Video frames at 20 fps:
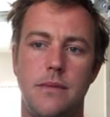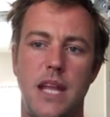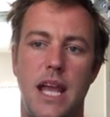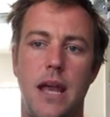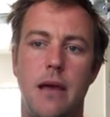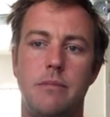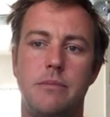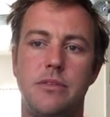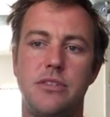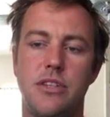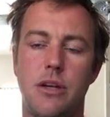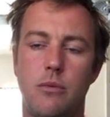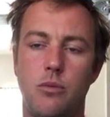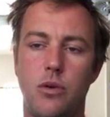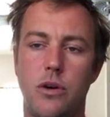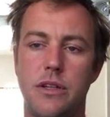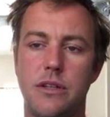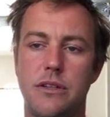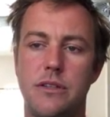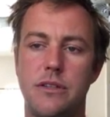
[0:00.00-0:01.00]
am
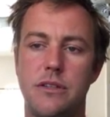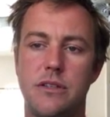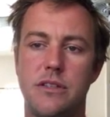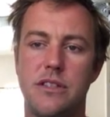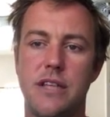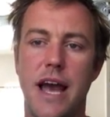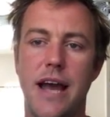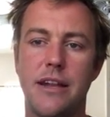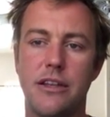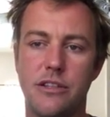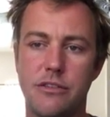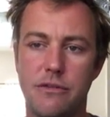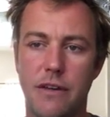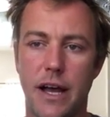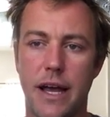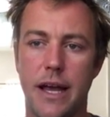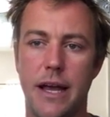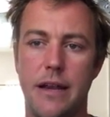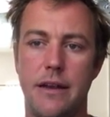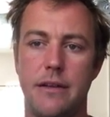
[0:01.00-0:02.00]
somewhat
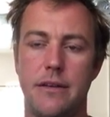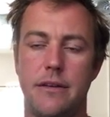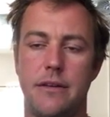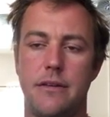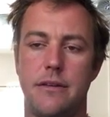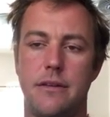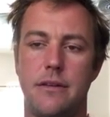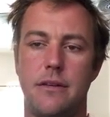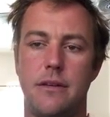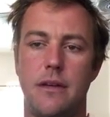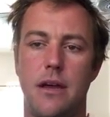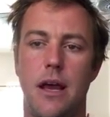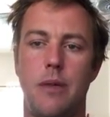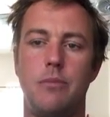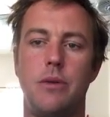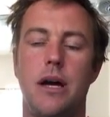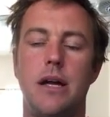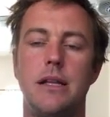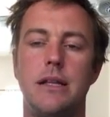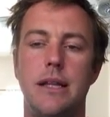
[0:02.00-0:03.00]
satisfied. I'm
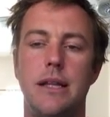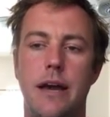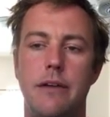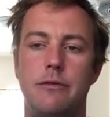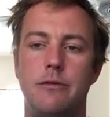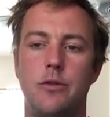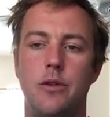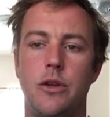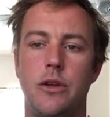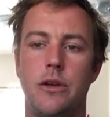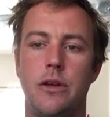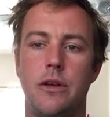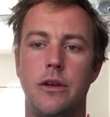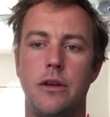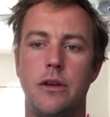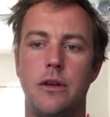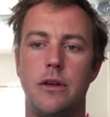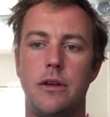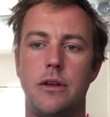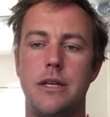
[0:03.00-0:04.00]
not left
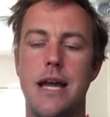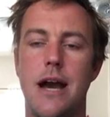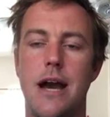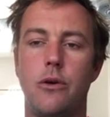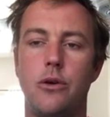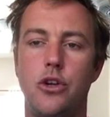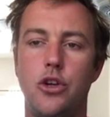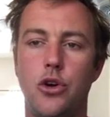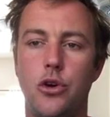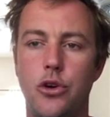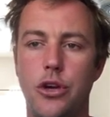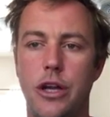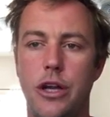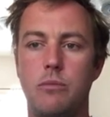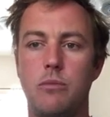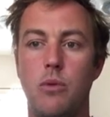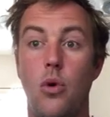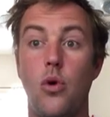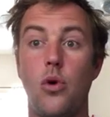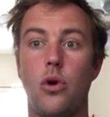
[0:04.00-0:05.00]
now yearning
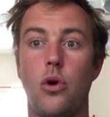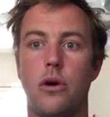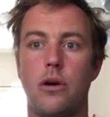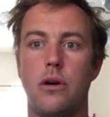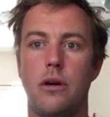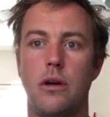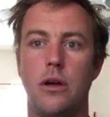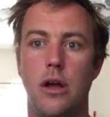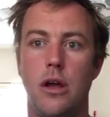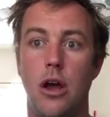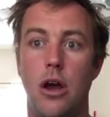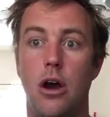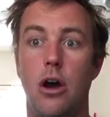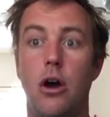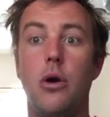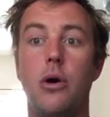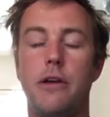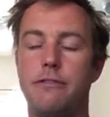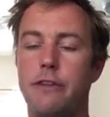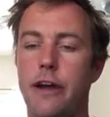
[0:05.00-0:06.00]
more.
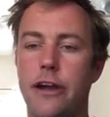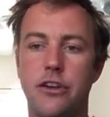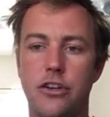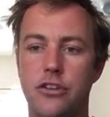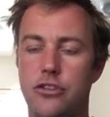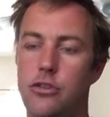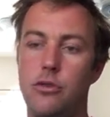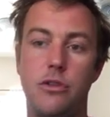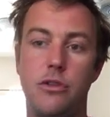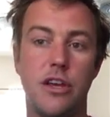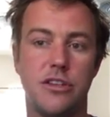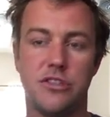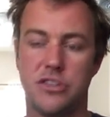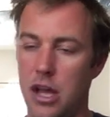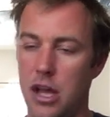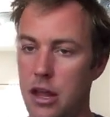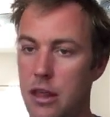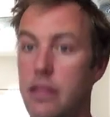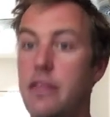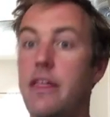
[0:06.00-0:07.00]
Oh, if I just do this,
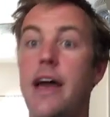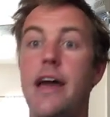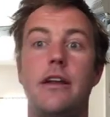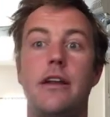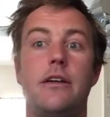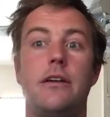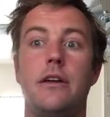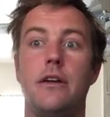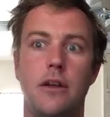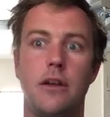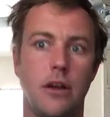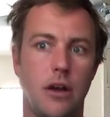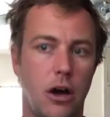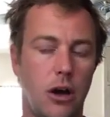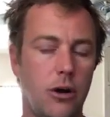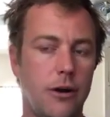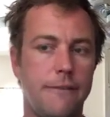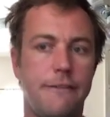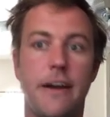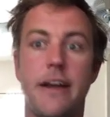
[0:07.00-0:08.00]
then,
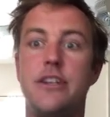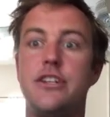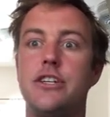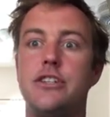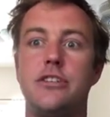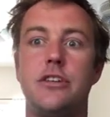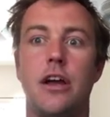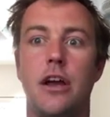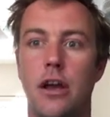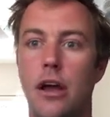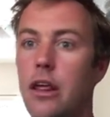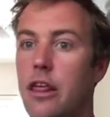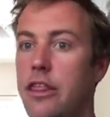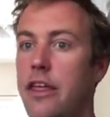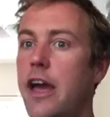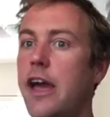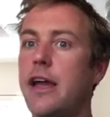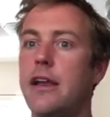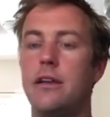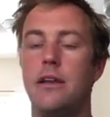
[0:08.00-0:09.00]
oh, if I just,
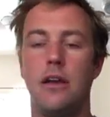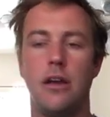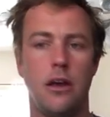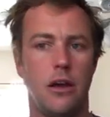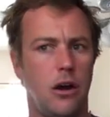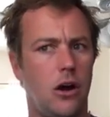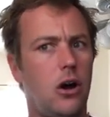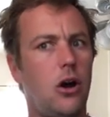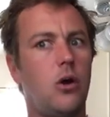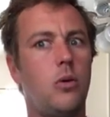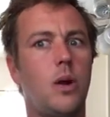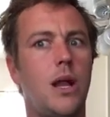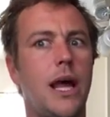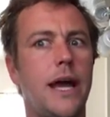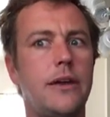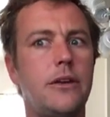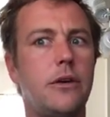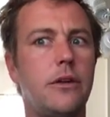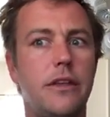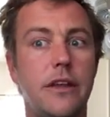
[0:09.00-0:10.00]
then, oh, well, I
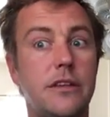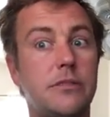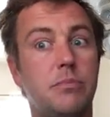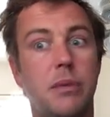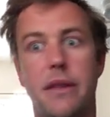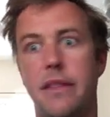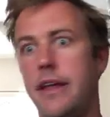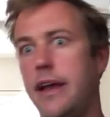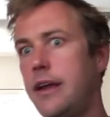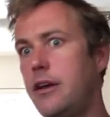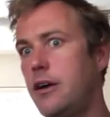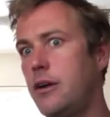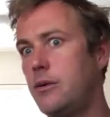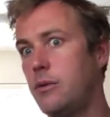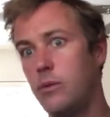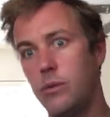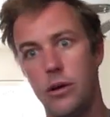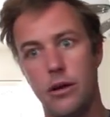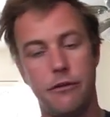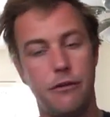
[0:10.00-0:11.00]
know this, but they don't.
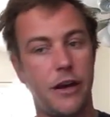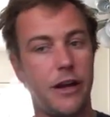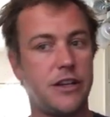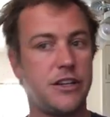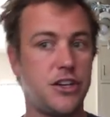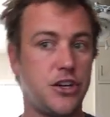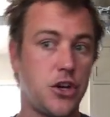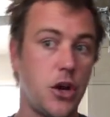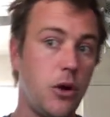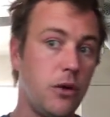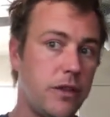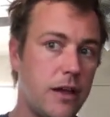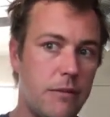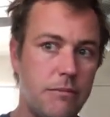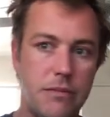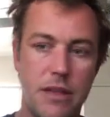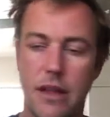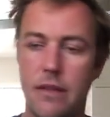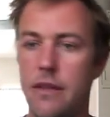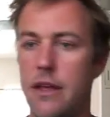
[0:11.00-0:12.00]
Well, if I show them,
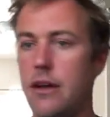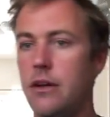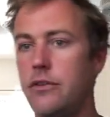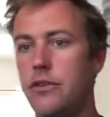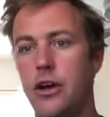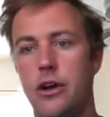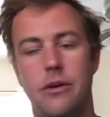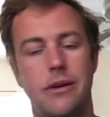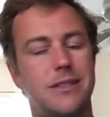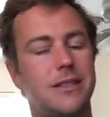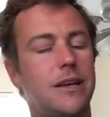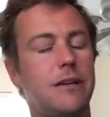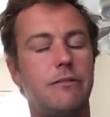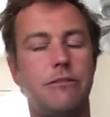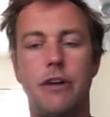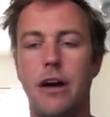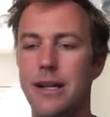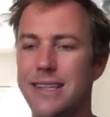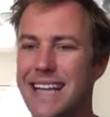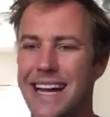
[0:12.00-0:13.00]
then they'll know. It's like,
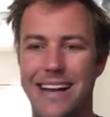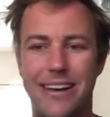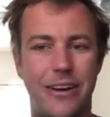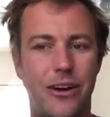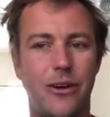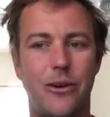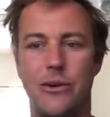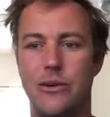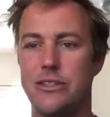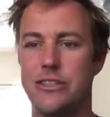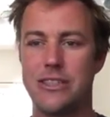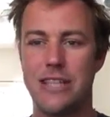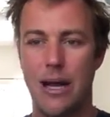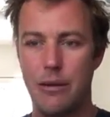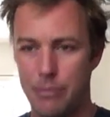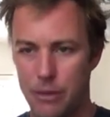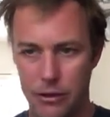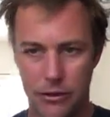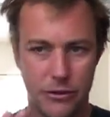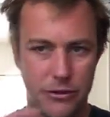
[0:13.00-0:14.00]
fuck that. No,
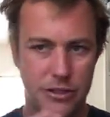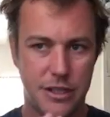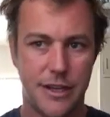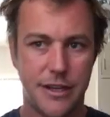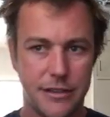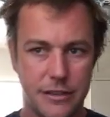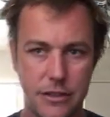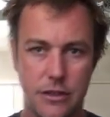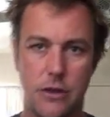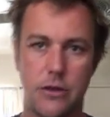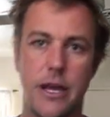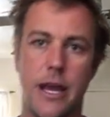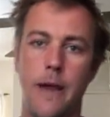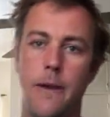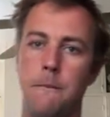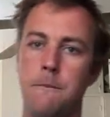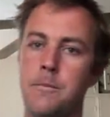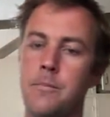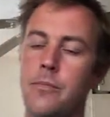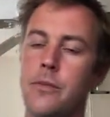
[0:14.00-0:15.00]
stop all those things. Okay?